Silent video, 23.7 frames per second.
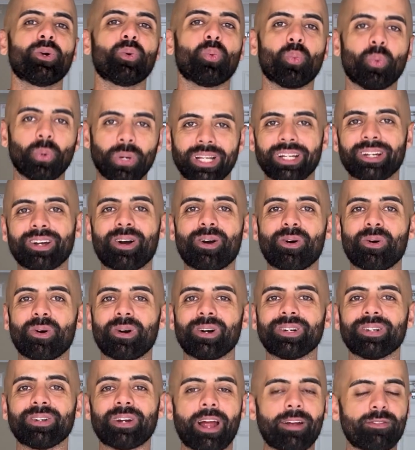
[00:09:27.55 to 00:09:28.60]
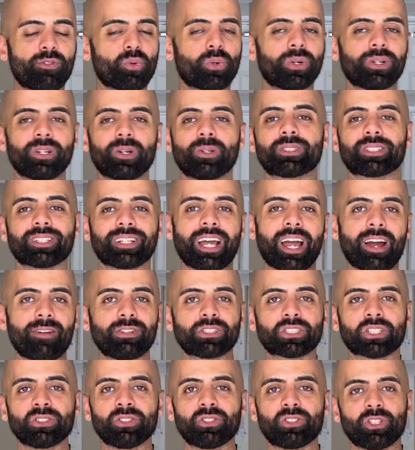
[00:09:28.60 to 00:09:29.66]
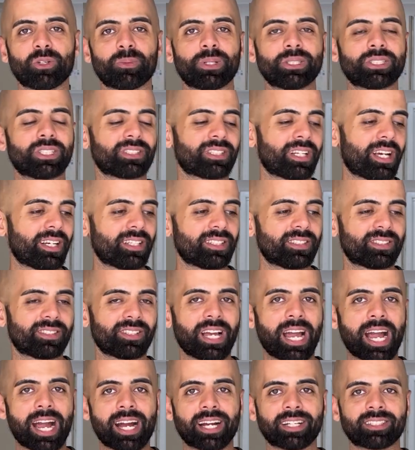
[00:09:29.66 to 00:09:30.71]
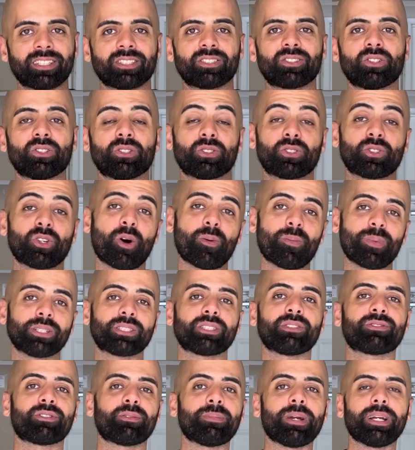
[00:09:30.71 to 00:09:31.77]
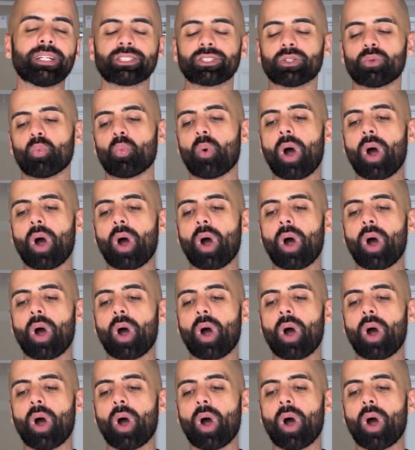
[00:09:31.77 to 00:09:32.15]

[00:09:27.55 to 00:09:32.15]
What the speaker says: we know, everyone knows, the average consumer just has access to so much information.